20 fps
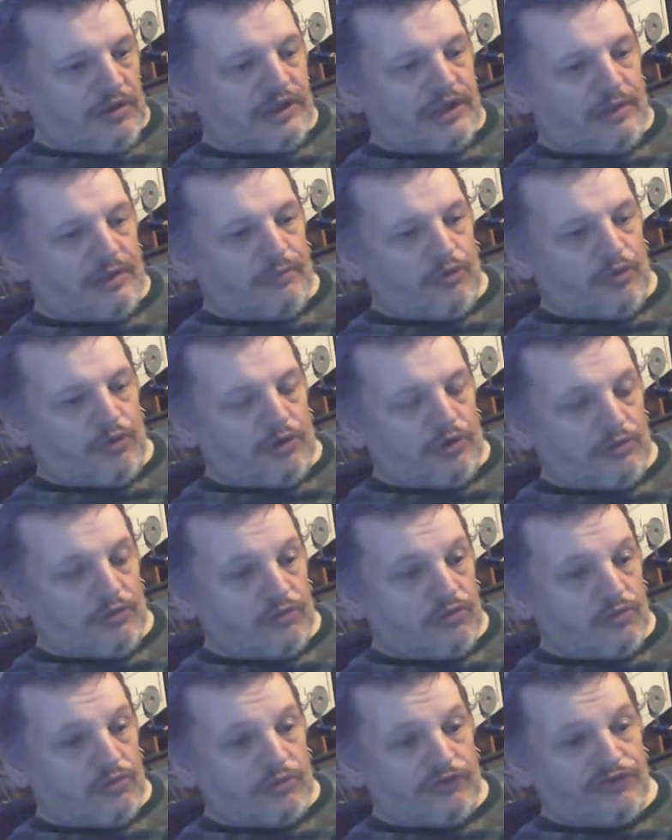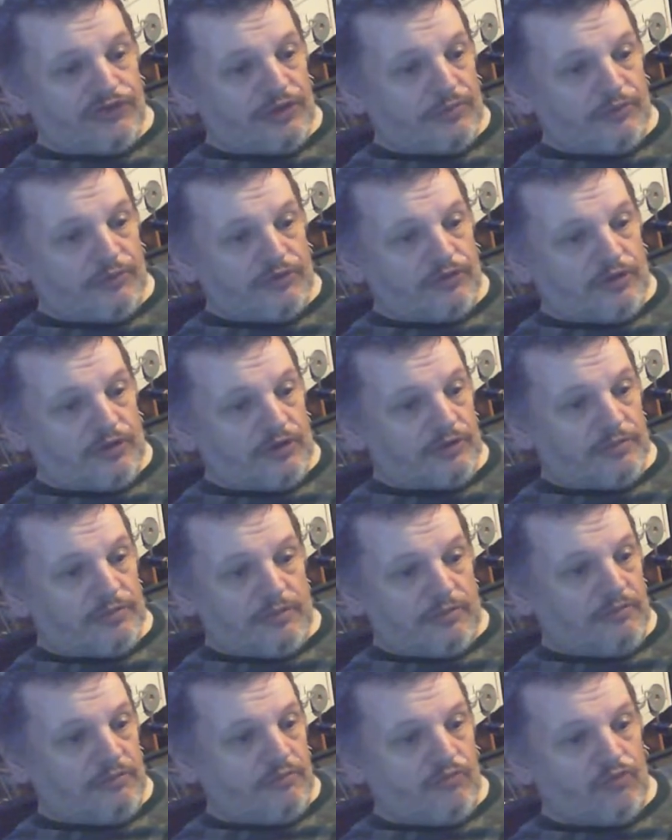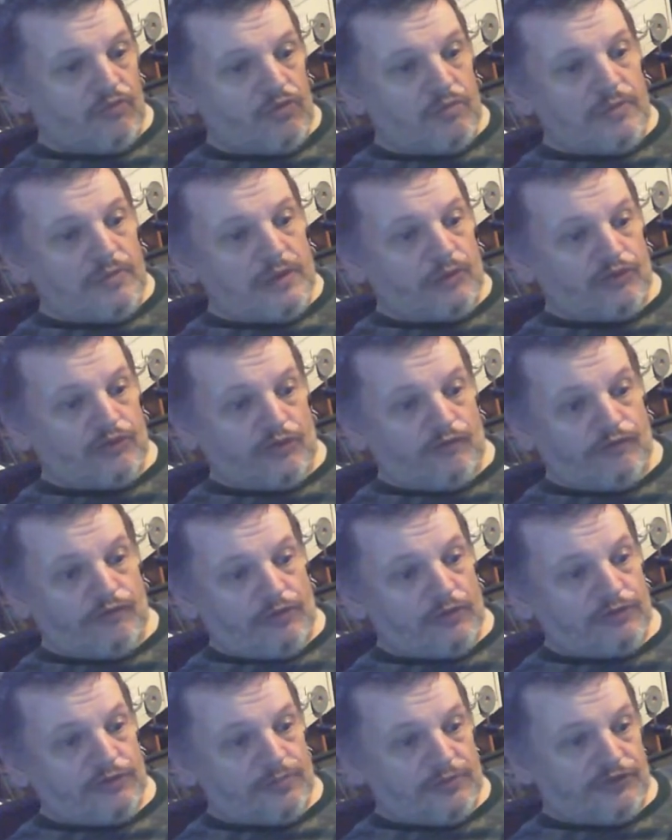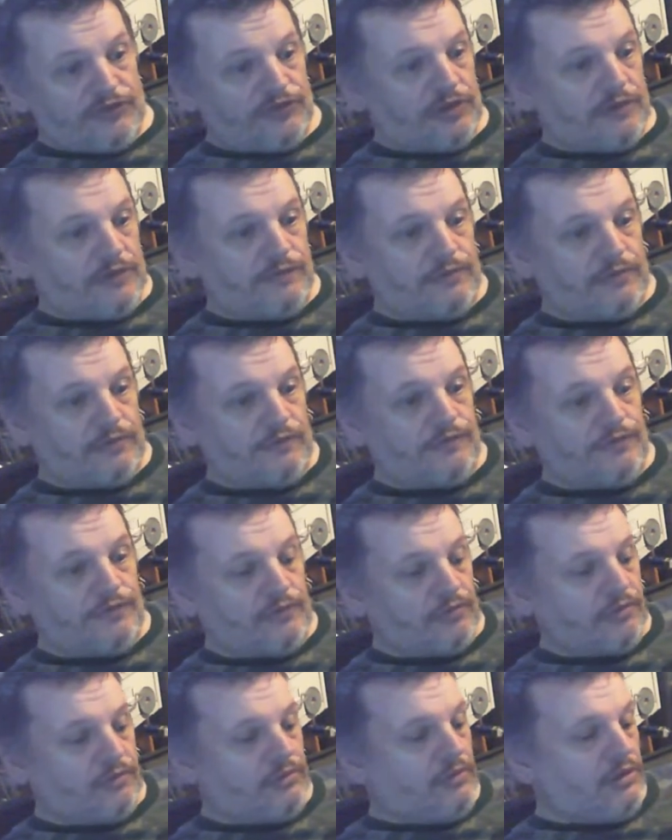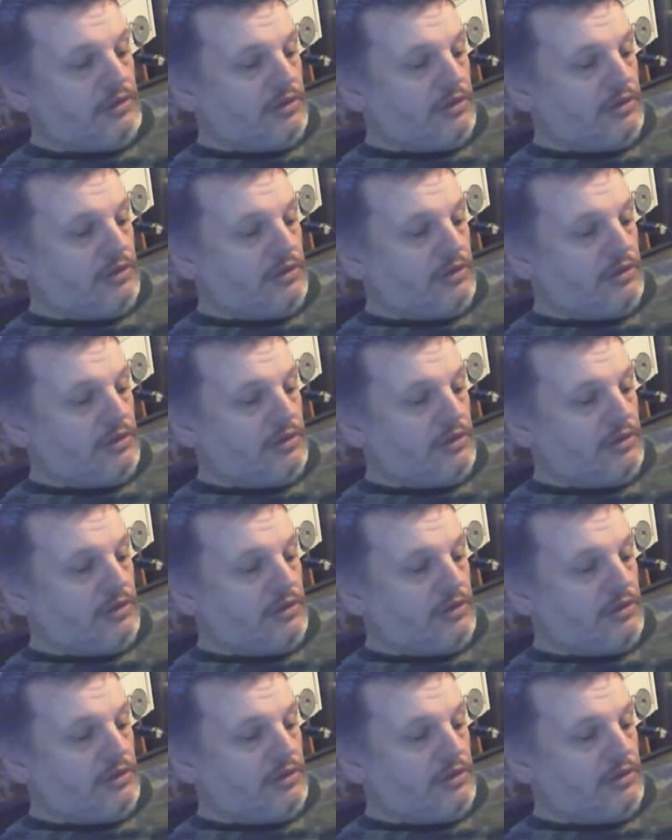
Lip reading: come knocking on the door, some of the time Royal Mail just throws my stuff on the floor.